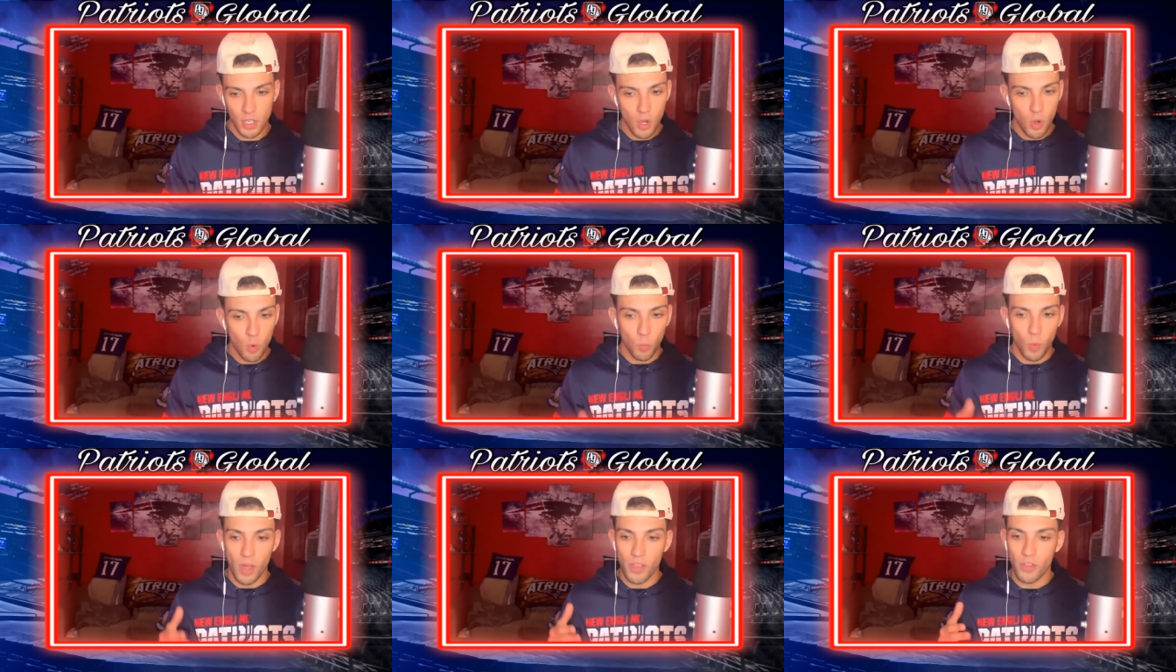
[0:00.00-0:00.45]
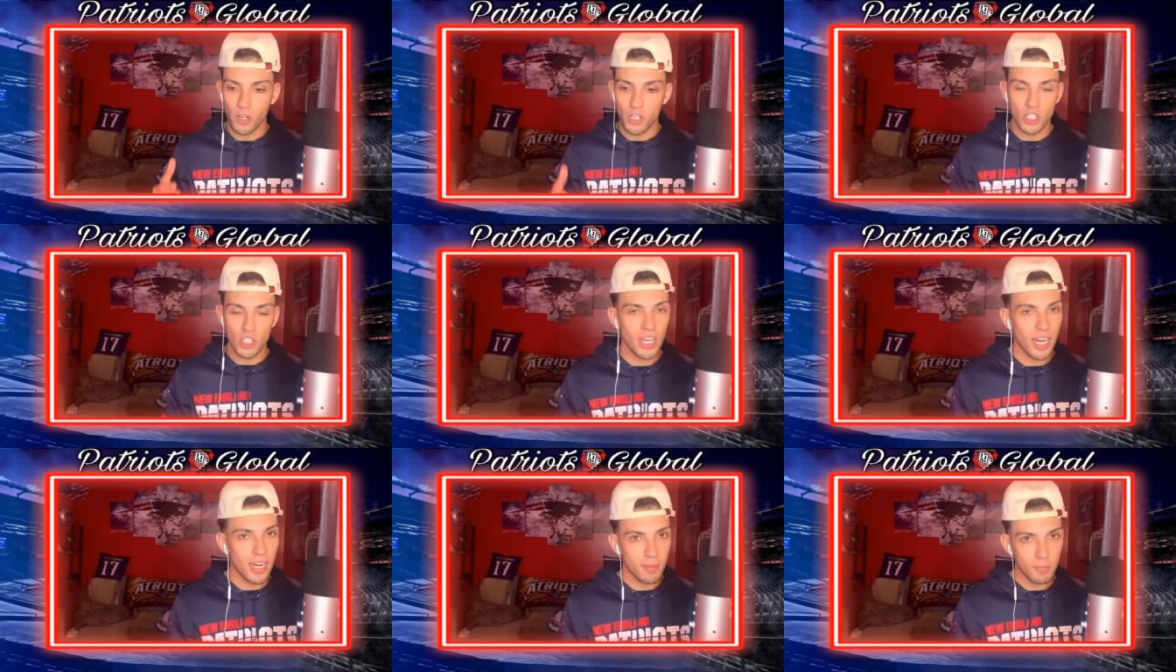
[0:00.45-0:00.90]
whether it's
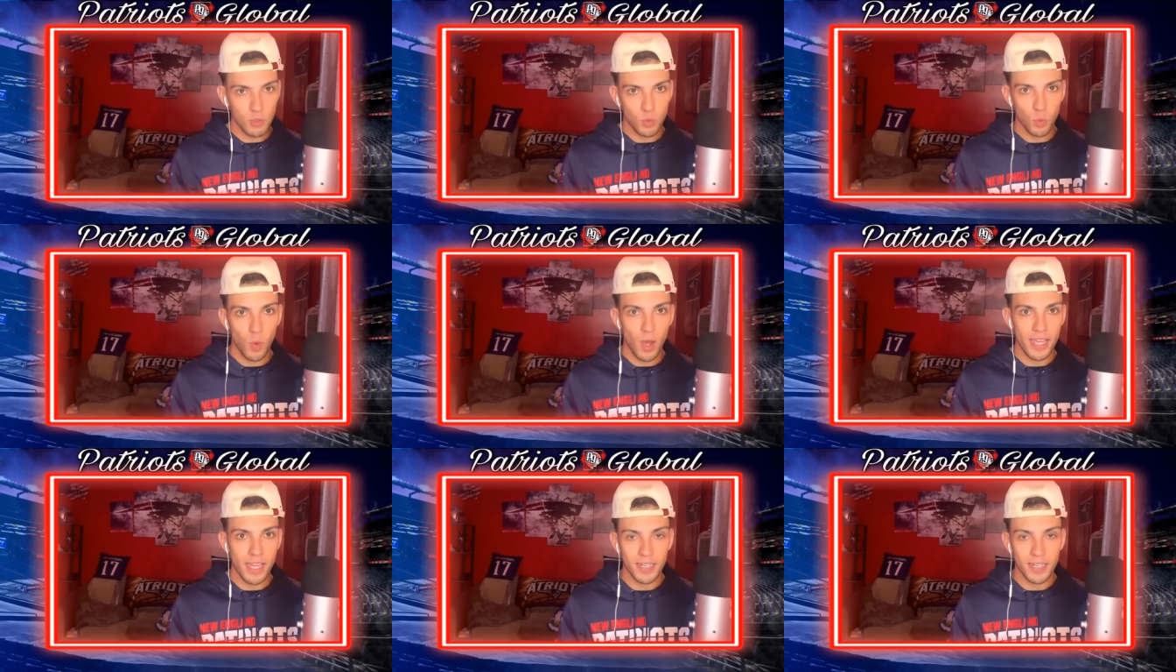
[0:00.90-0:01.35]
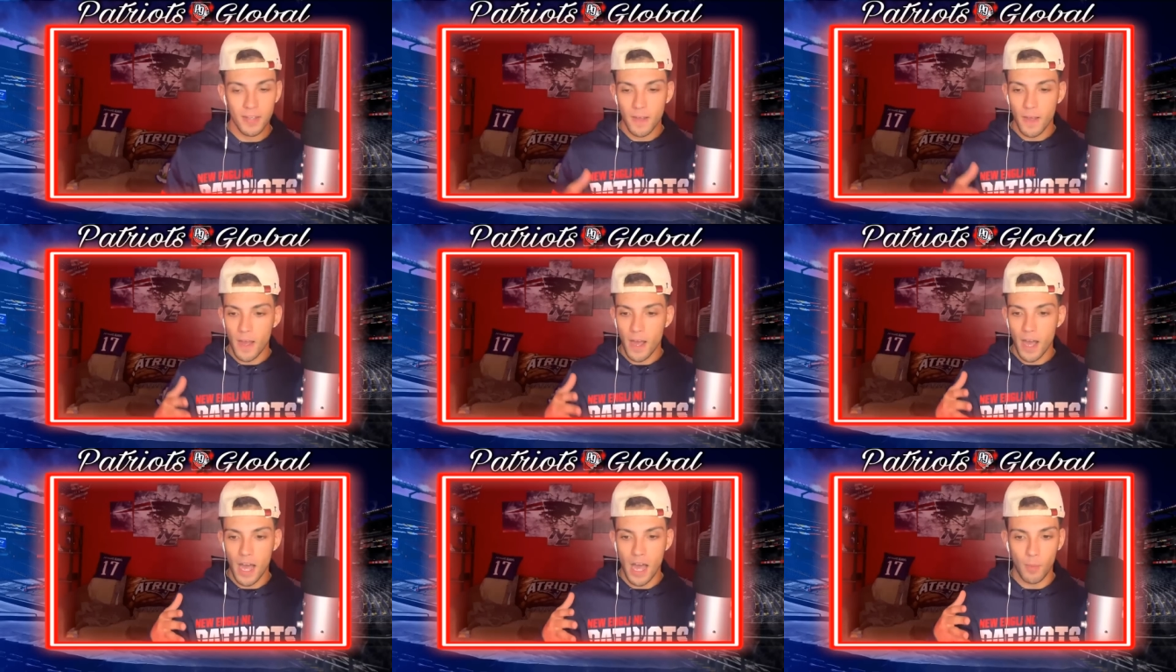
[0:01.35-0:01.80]
James White
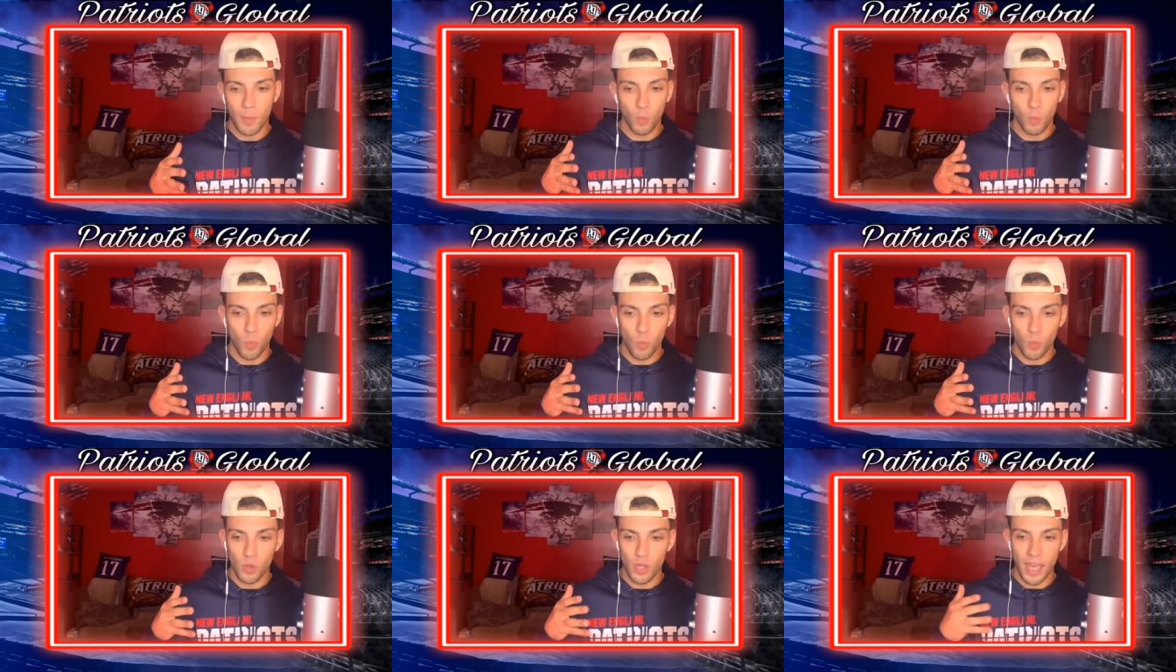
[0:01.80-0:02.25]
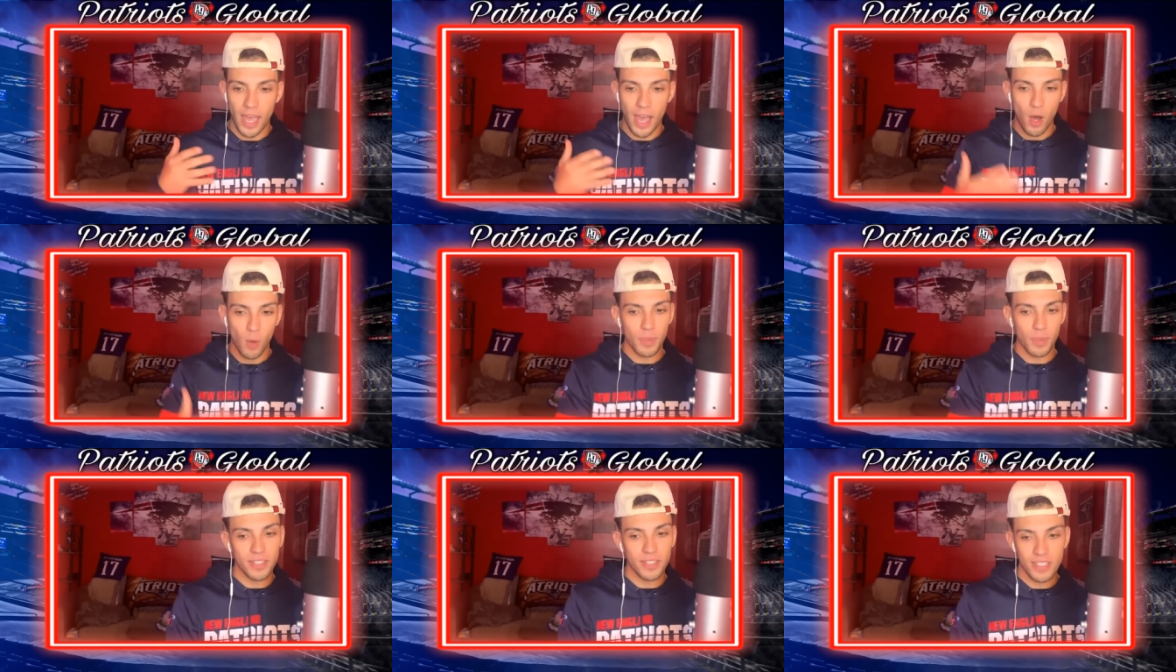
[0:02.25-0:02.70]
um,
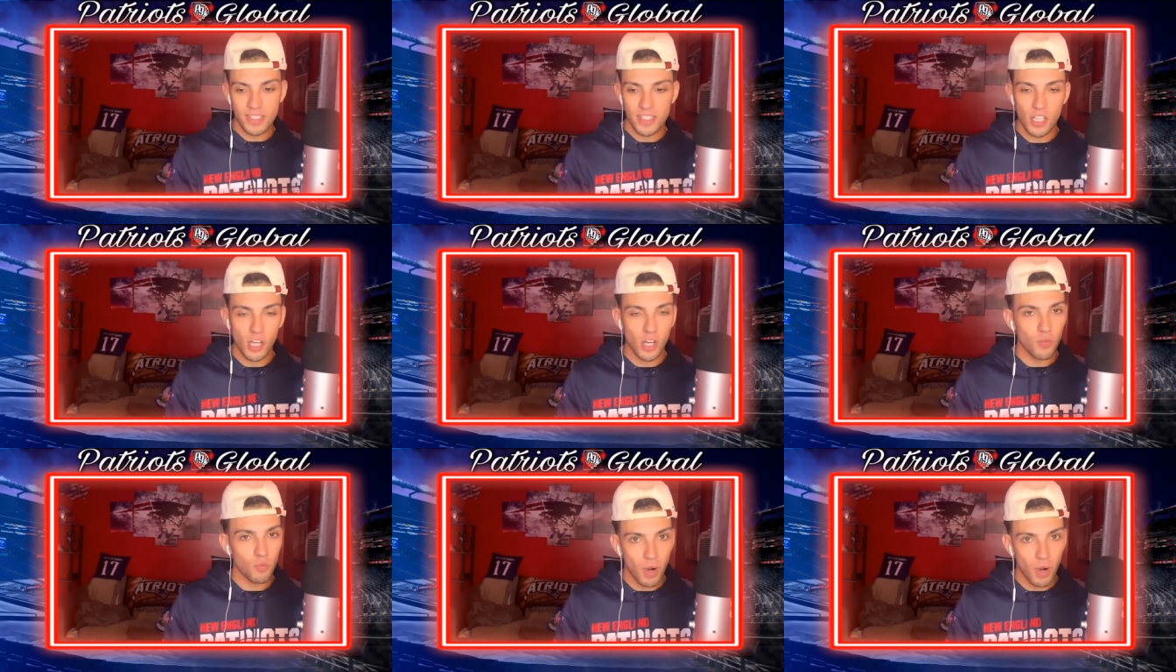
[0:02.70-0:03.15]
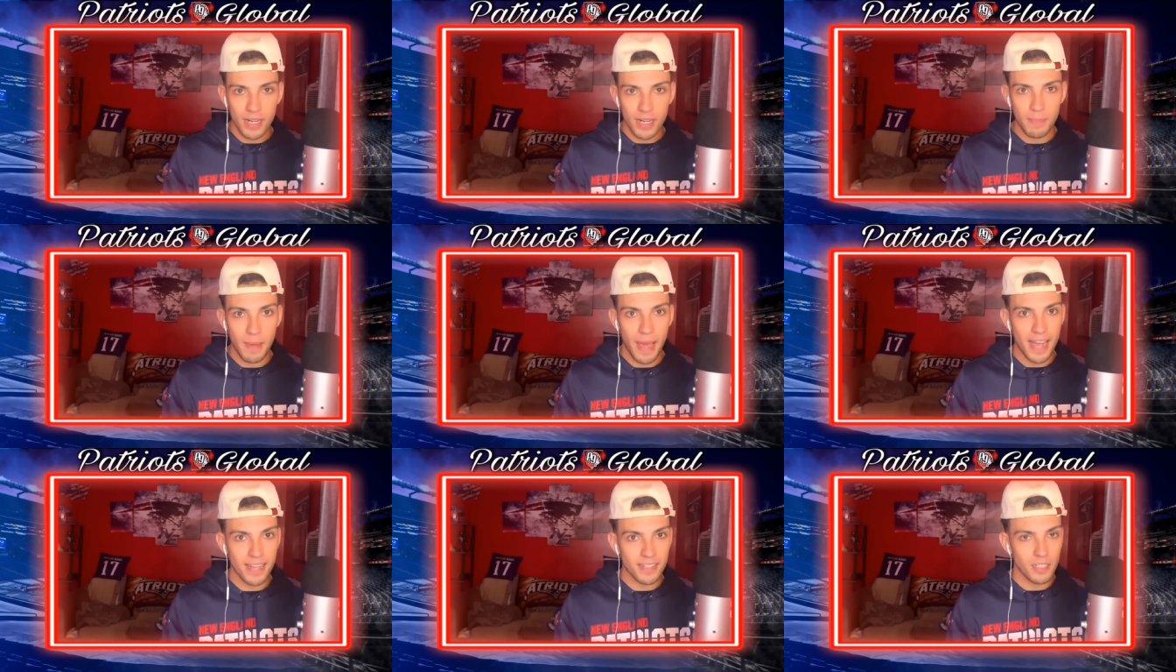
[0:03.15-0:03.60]
helping these young running
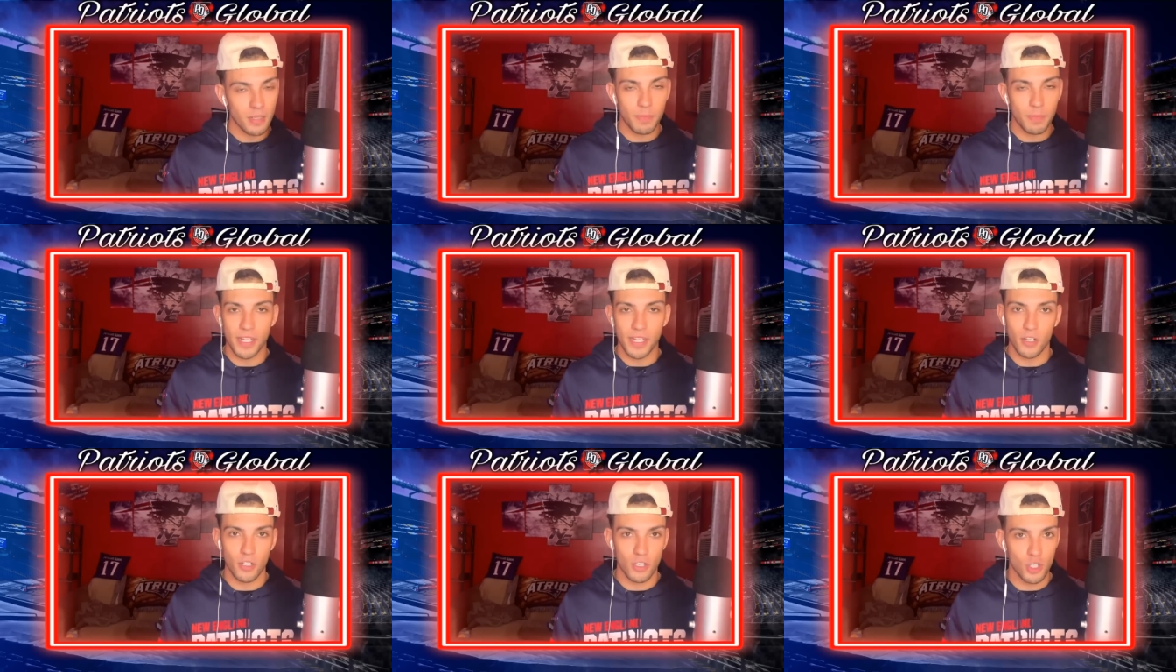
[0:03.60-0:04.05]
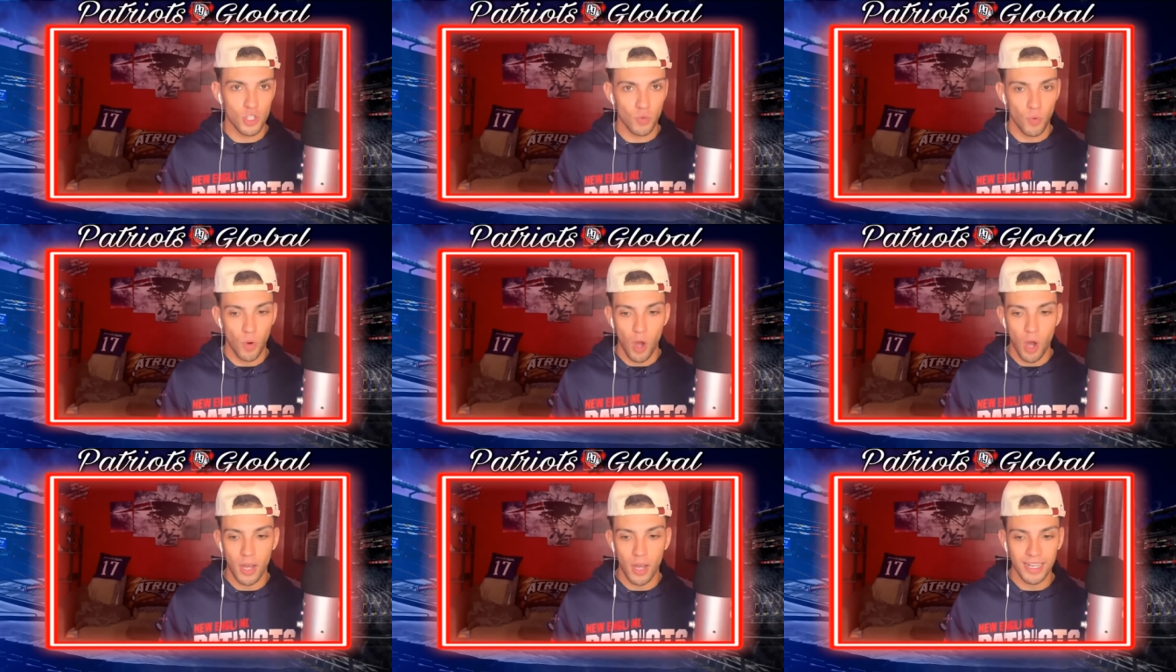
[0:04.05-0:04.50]
backs and Pierre
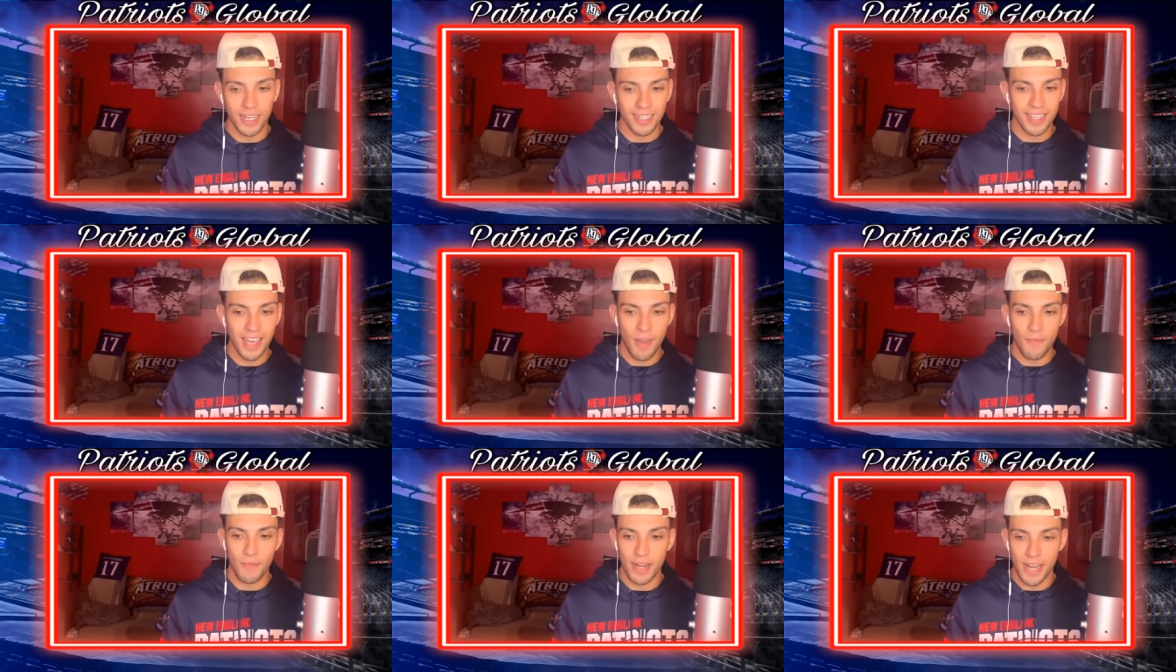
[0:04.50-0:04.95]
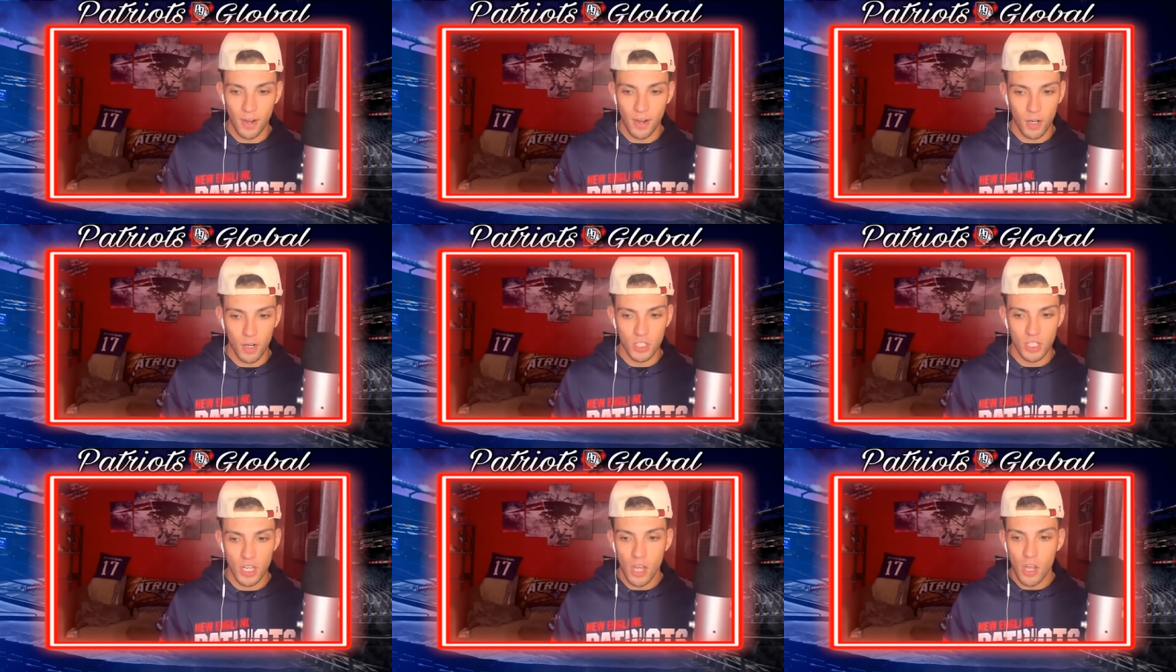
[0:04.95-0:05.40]
Strong and Kevin Harris,